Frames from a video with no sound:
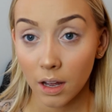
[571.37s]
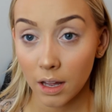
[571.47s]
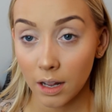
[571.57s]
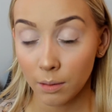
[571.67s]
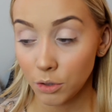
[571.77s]

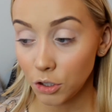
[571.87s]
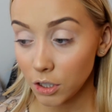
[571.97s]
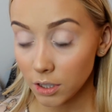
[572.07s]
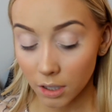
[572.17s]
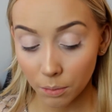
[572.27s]
And I'm
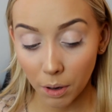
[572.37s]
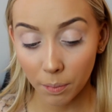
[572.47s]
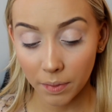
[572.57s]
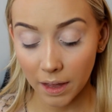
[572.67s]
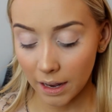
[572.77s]
just going to
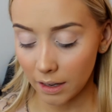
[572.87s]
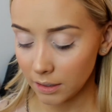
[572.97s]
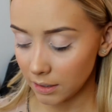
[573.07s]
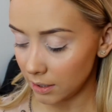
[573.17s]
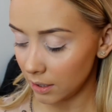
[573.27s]
pop
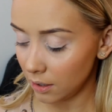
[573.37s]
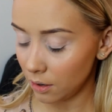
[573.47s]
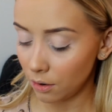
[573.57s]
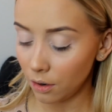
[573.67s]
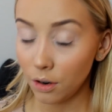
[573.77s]
that
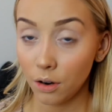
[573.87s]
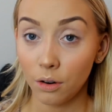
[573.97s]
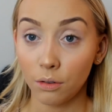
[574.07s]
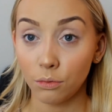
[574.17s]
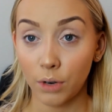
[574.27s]

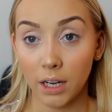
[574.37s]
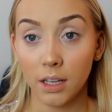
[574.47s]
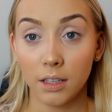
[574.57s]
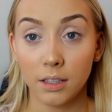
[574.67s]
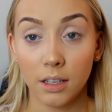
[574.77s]

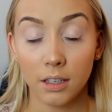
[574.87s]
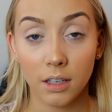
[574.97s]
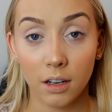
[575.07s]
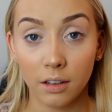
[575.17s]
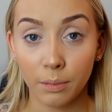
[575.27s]
right in the
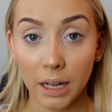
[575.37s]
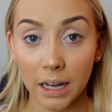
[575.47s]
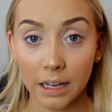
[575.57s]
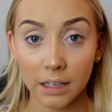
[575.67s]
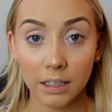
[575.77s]
centre of my
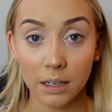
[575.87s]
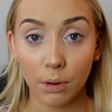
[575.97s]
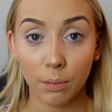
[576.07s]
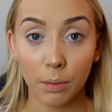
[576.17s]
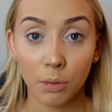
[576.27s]
eye, near
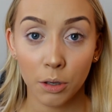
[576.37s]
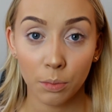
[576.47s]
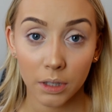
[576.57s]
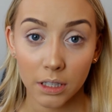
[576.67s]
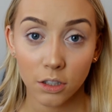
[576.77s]
where my
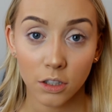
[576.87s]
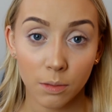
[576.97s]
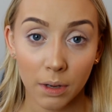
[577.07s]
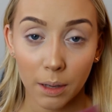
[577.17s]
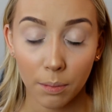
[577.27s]
pupil is,
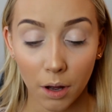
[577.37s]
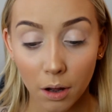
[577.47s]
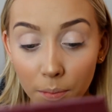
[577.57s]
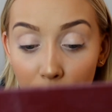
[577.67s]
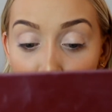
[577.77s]
just to make it
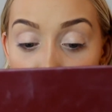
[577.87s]
pop.